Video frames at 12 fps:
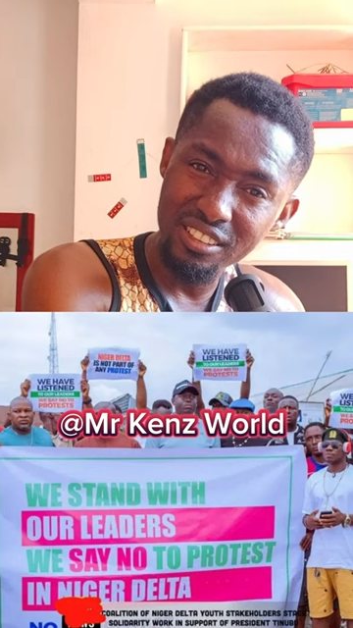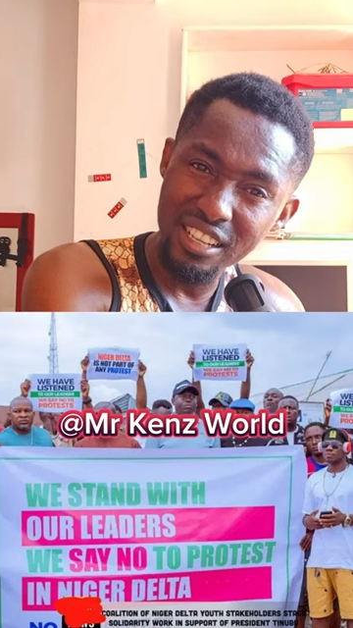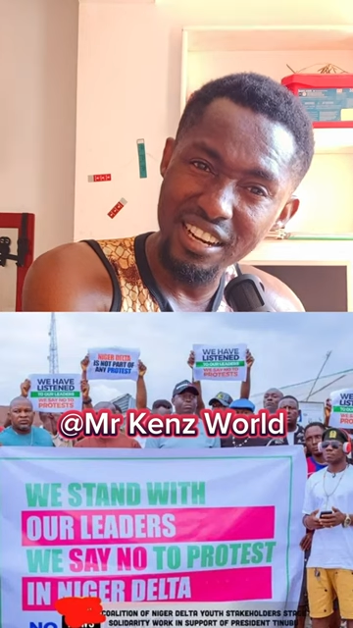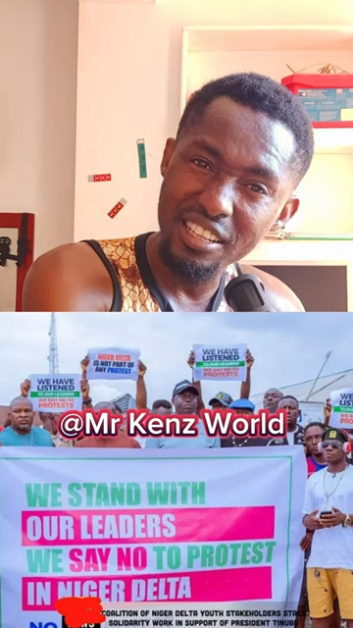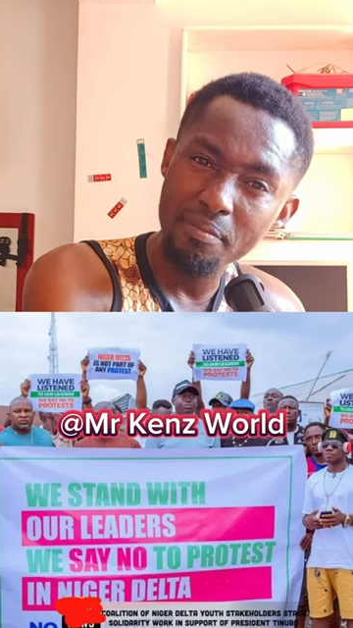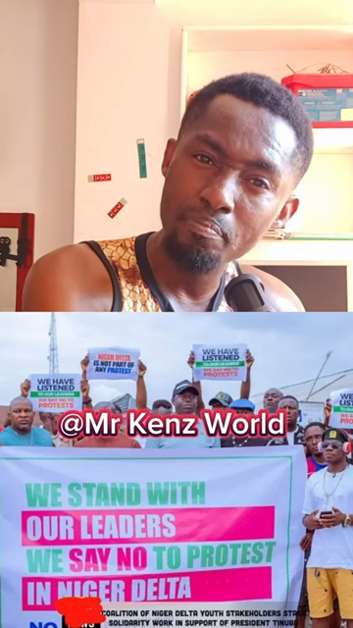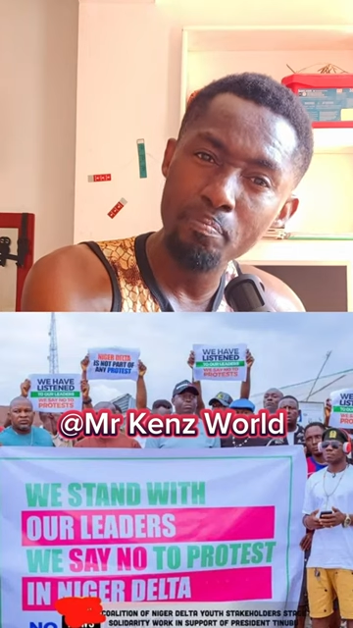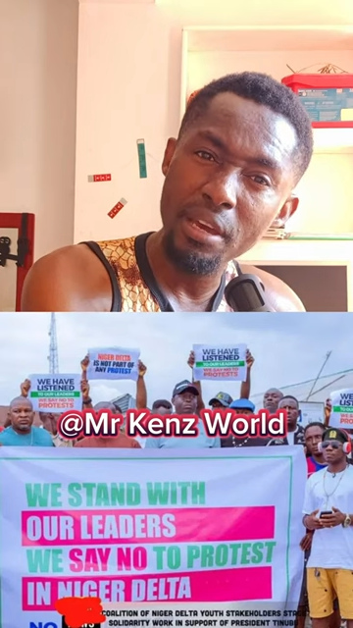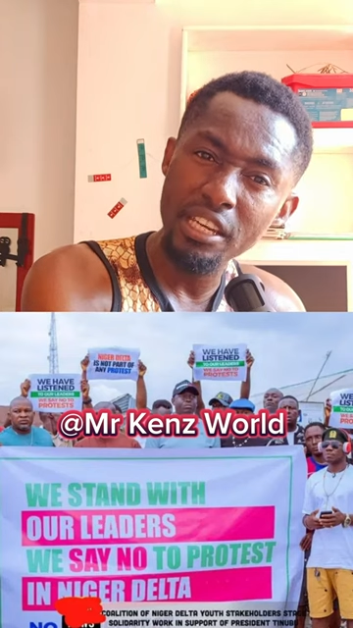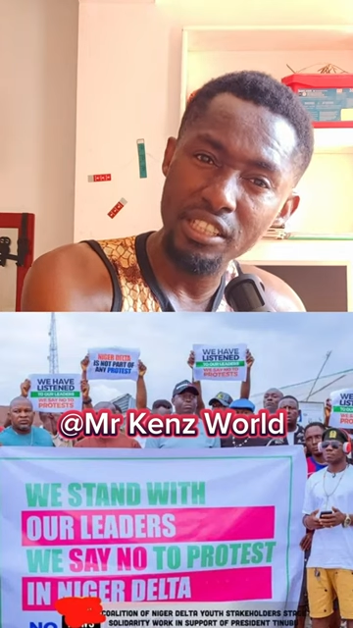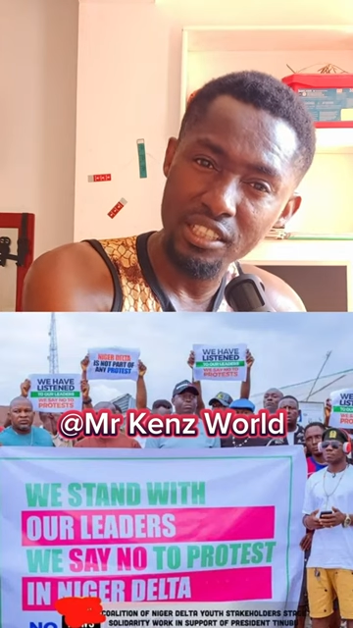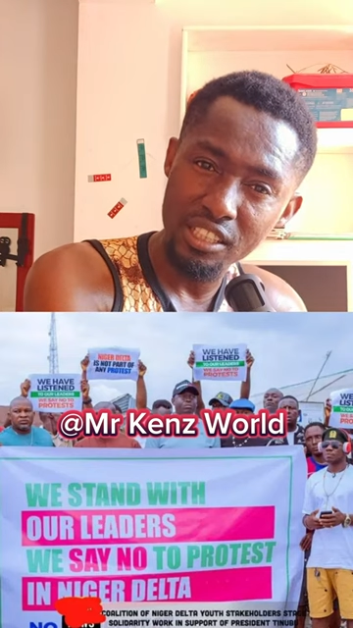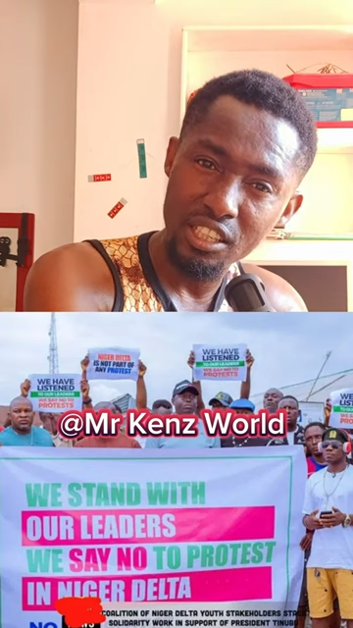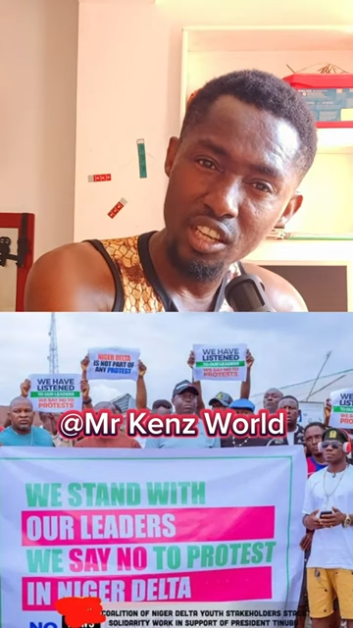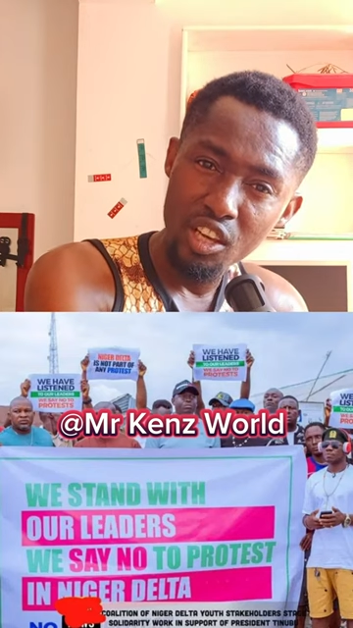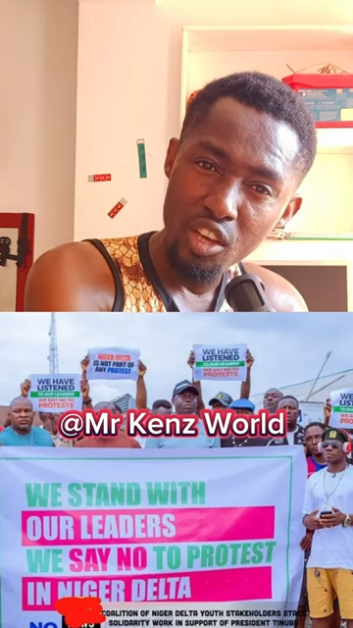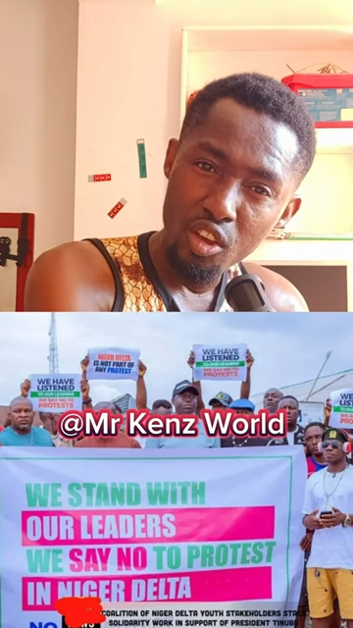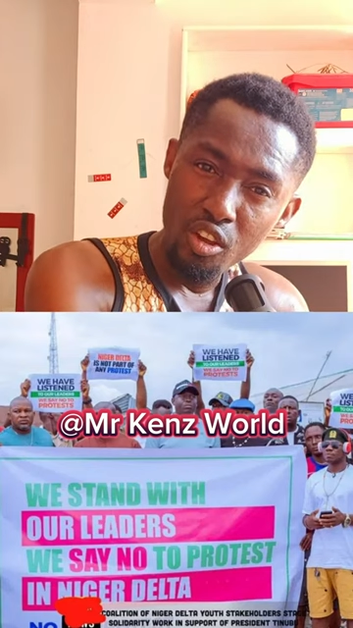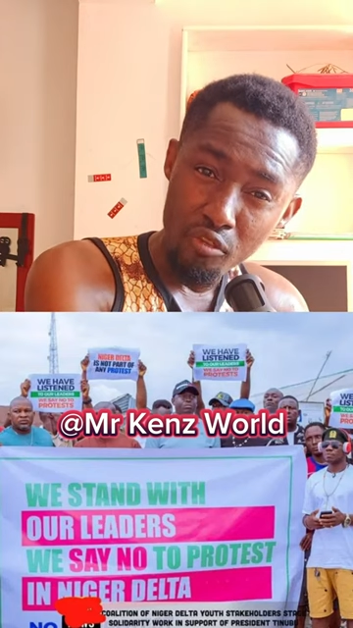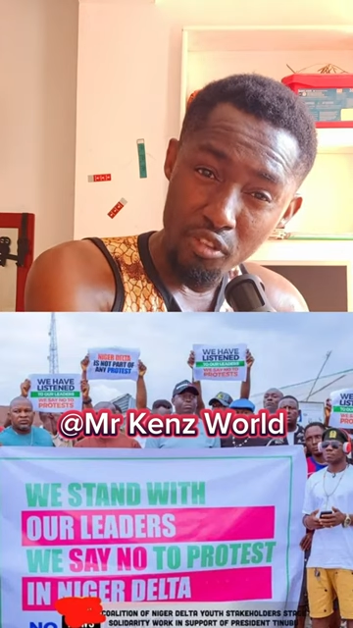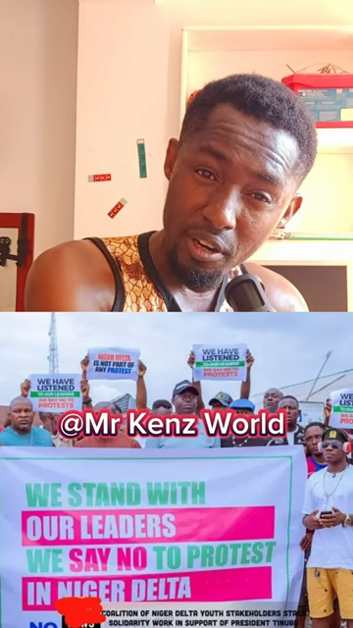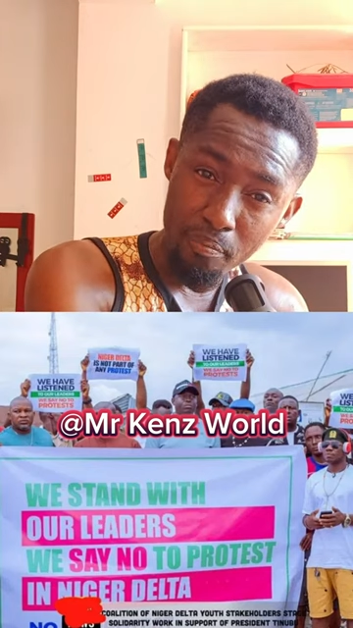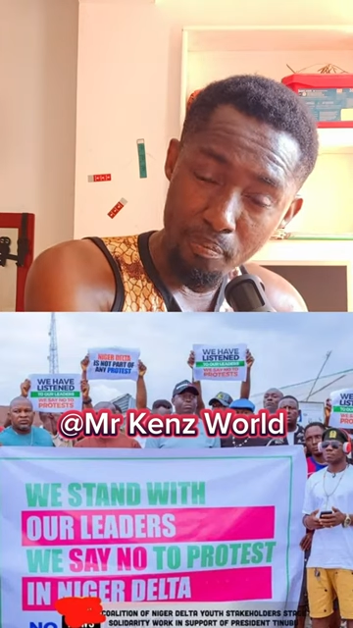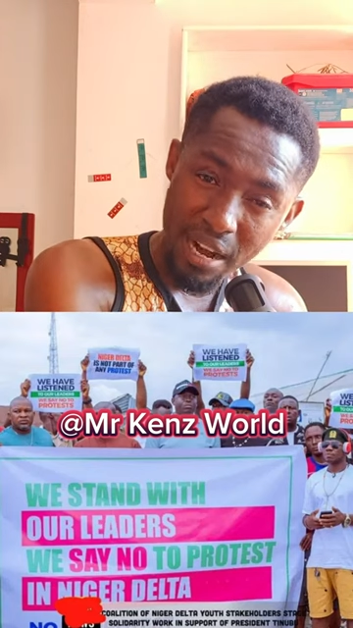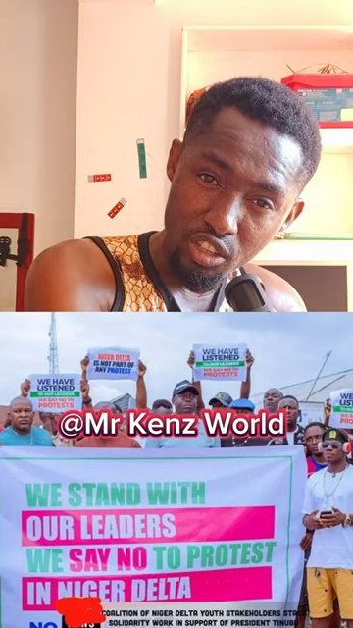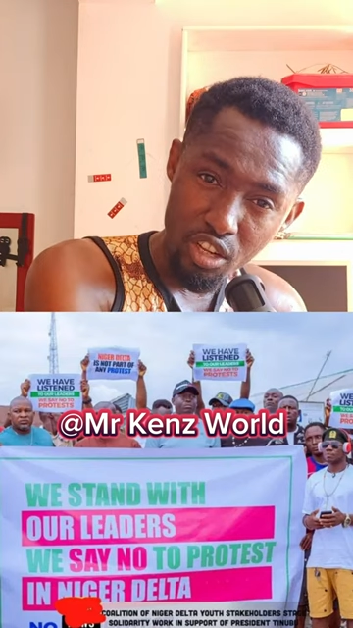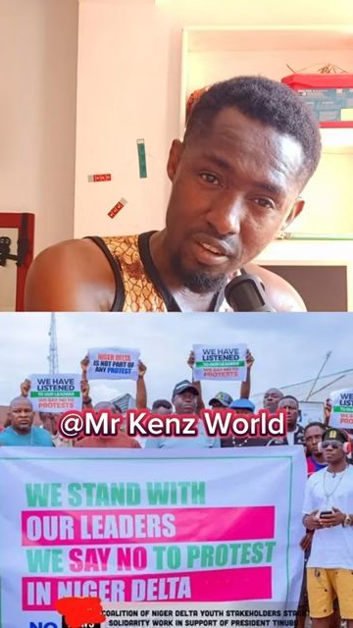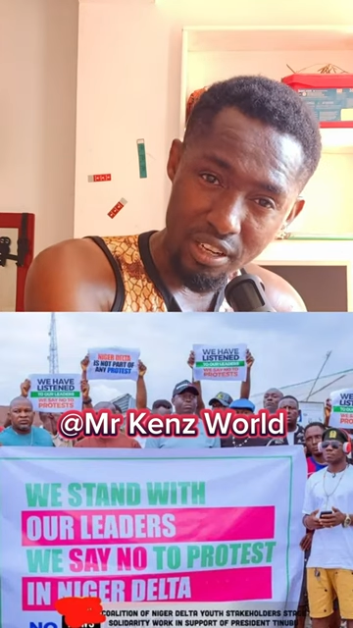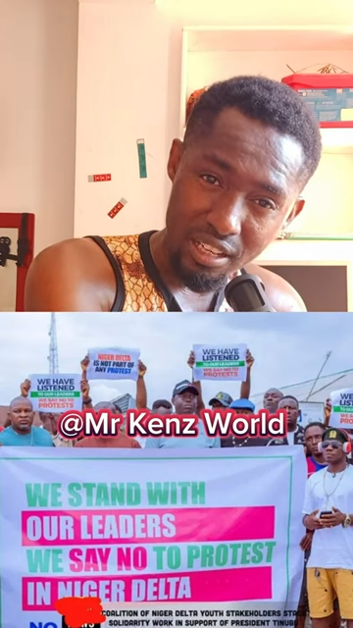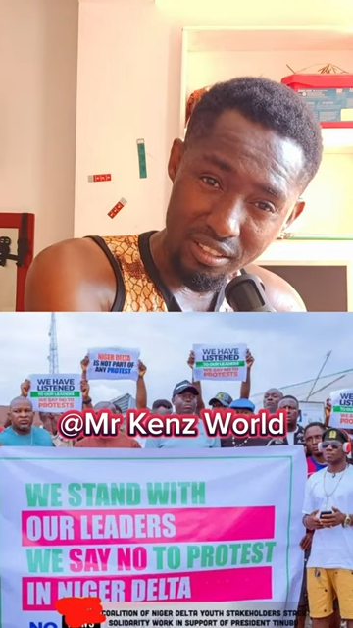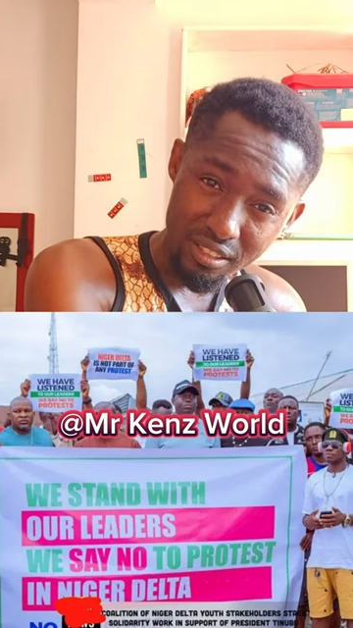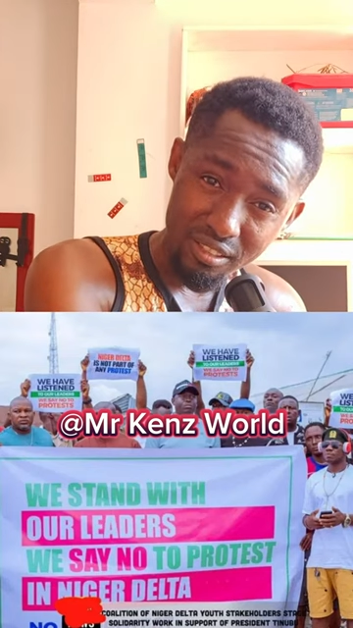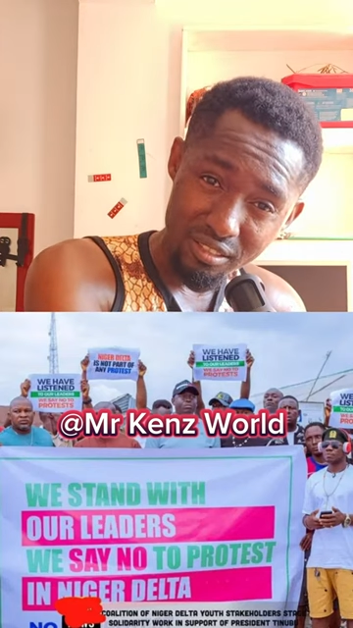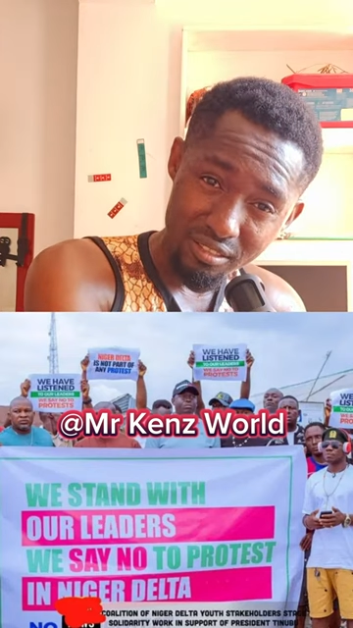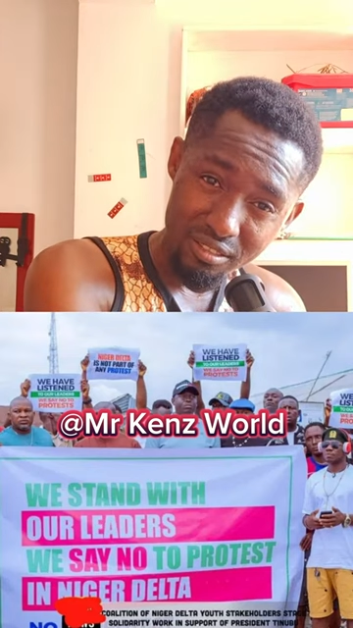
that is meant for the bad governance.